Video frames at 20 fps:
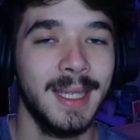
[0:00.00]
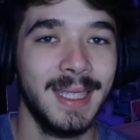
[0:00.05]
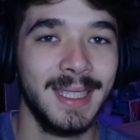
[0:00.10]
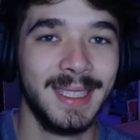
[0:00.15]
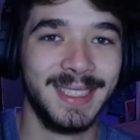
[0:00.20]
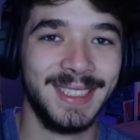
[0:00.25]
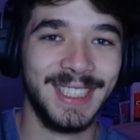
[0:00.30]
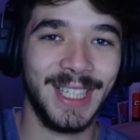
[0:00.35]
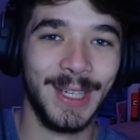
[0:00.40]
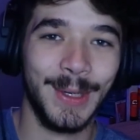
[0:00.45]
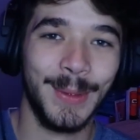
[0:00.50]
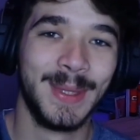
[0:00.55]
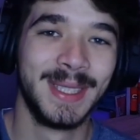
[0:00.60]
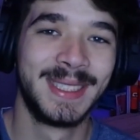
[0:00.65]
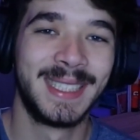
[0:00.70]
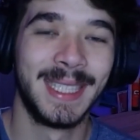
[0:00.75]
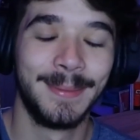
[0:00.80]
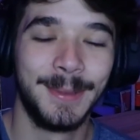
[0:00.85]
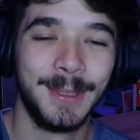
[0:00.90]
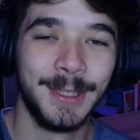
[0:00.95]
Yo,
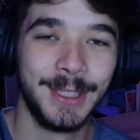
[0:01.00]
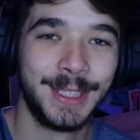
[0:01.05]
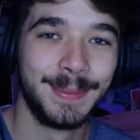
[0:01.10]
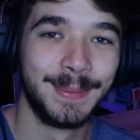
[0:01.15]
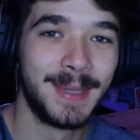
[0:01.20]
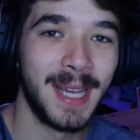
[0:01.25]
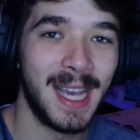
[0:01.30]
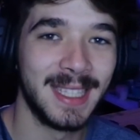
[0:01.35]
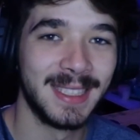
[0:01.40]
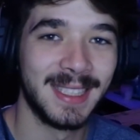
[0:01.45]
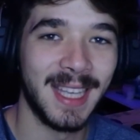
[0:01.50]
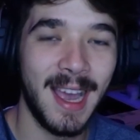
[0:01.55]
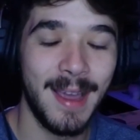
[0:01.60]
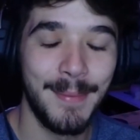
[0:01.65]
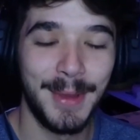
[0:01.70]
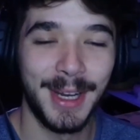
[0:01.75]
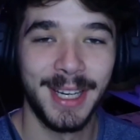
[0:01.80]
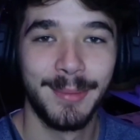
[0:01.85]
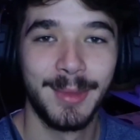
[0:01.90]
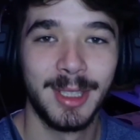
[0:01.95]
what's up, YouTube guys? Hi,
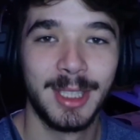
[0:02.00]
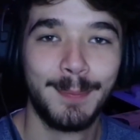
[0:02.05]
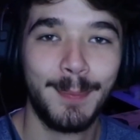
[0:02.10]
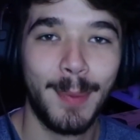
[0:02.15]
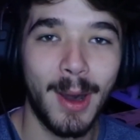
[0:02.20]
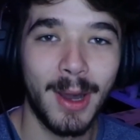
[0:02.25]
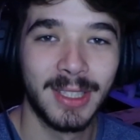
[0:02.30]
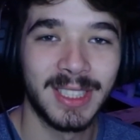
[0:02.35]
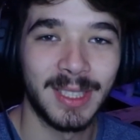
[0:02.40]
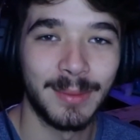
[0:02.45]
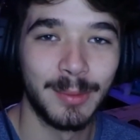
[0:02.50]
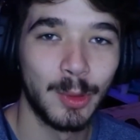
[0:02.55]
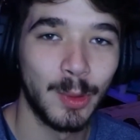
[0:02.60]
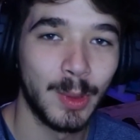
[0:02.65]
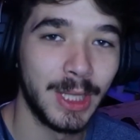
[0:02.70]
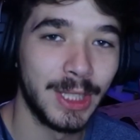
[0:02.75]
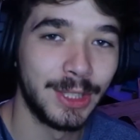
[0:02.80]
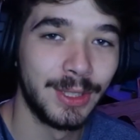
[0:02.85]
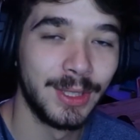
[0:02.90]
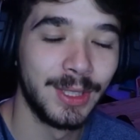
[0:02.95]
my name is Box. I'm
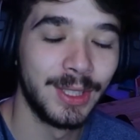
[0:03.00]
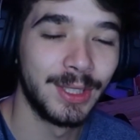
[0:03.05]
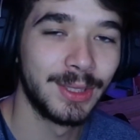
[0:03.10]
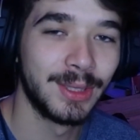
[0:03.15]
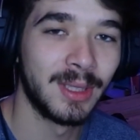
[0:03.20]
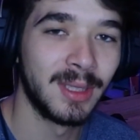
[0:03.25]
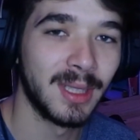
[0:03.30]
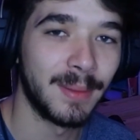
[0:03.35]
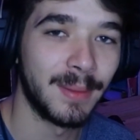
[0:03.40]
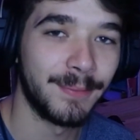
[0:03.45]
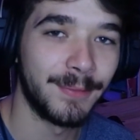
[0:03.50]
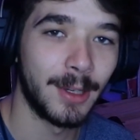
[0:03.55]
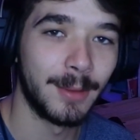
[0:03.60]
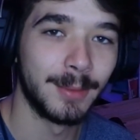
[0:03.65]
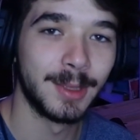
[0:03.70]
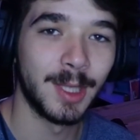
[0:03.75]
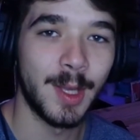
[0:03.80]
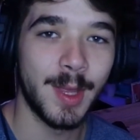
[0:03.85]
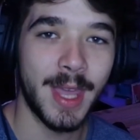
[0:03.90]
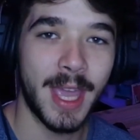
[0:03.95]
22 years old. I'm
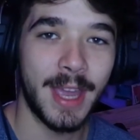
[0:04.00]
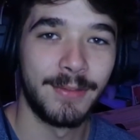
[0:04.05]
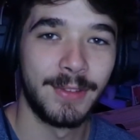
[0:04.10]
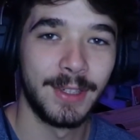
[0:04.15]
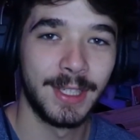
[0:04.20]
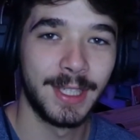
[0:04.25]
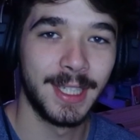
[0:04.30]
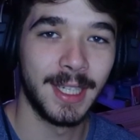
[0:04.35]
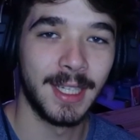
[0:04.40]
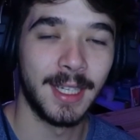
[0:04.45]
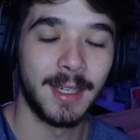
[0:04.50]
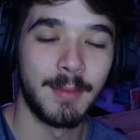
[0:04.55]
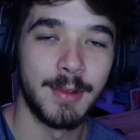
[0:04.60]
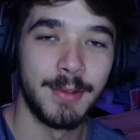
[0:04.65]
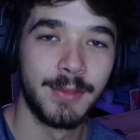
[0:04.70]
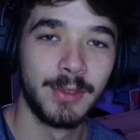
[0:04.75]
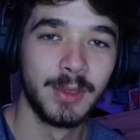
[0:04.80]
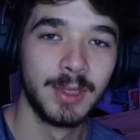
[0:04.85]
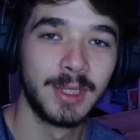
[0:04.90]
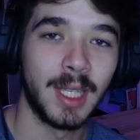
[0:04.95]
from South Africa and I'm a
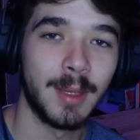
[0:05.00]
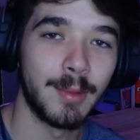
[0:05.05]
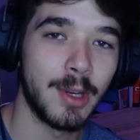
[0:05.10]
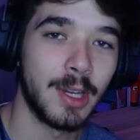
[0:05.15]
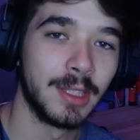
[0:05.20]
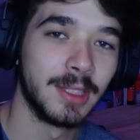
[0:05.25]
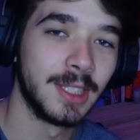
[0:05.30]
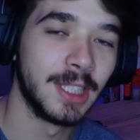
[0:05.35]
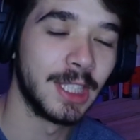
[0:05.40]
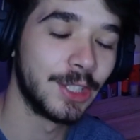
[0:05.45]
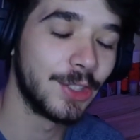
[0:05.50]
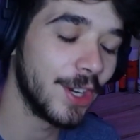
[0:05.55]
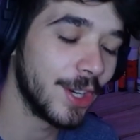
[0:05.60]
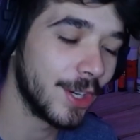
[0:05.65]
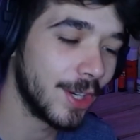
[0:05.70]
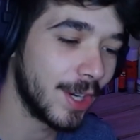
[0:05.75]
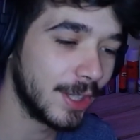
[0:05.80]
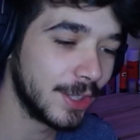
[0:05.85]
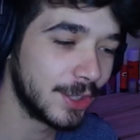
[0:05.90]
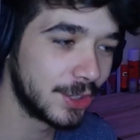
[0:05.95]
full-time content
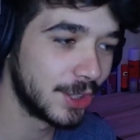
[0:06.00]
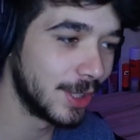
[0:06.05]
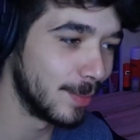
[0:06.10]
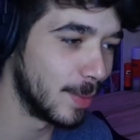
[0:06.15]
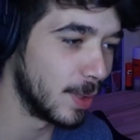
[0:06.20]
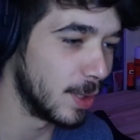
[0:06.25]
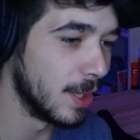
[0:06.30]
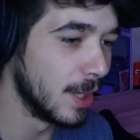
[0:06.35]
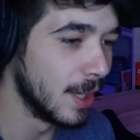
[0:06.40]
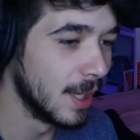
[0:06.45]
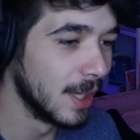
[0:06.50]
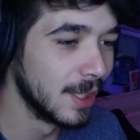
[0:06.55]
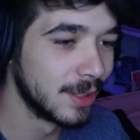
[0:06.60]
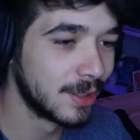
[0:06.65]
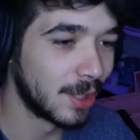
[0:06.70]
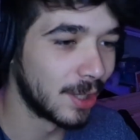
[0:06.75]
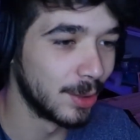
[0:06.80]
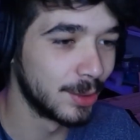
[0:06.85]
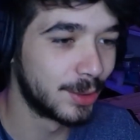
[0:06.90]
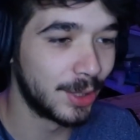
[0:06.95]
creator and streamer.
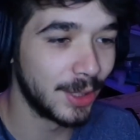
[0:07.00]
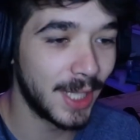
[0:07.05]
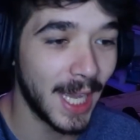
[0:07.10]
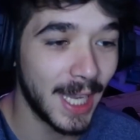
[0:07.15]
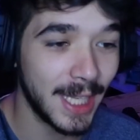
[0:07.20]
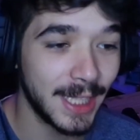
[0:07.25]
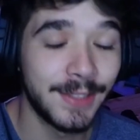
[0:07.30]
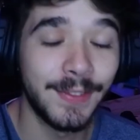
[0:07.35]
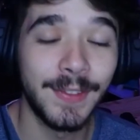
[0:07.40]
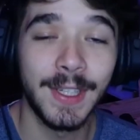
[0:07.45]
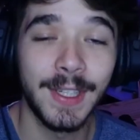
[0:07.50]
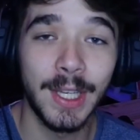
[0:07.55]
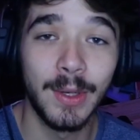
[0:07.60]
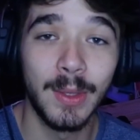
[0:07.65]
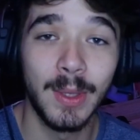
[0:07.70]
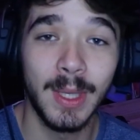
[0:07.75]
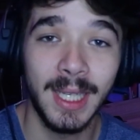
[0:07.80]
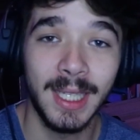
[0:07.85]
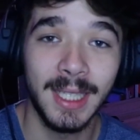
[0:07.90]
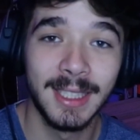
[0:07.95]
So today's
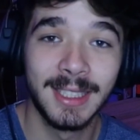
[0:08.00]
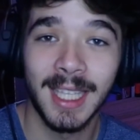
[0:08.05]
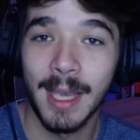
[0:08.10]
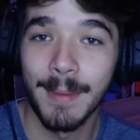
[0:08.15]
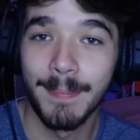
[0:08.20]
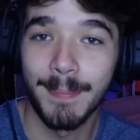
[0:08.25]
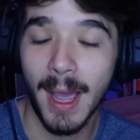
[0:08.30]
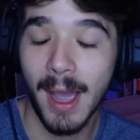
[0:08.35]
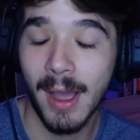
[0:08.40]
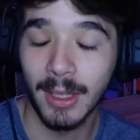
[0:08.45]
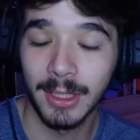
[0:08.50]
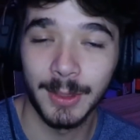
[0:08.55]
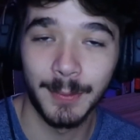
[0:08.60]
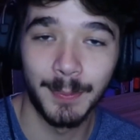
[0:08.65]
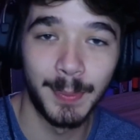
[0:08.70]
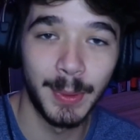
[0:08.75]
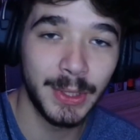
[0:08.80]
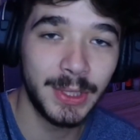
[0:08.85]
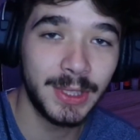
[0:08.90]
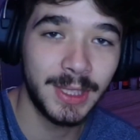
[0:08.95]
video is about
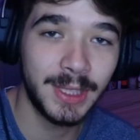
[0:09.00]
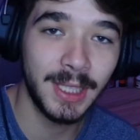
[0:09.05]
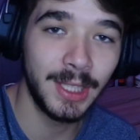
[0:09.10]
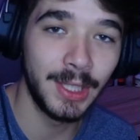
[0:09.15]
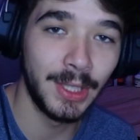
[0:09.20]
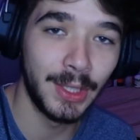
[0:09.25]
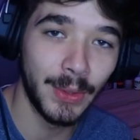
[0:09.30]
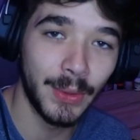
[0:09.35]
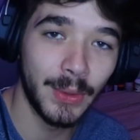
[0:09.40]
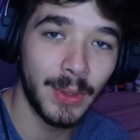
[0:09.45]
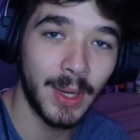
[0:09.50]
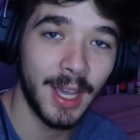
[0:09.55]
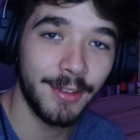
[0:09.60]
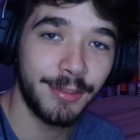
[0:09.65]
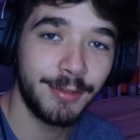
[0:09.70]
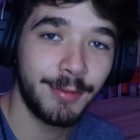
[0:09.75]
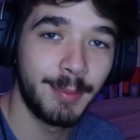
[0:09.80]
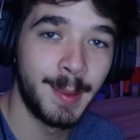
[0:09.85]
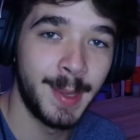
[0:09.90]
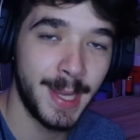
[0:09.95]
boosting your
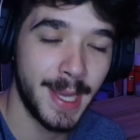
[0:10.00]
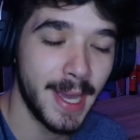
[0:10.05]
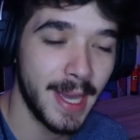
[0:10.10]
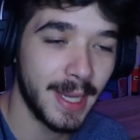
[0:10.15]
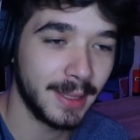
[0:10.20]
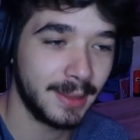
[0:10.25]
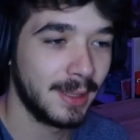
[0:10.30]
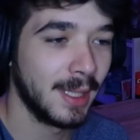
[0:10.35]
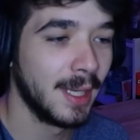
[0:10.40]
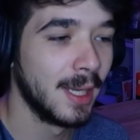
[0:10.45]
FPS.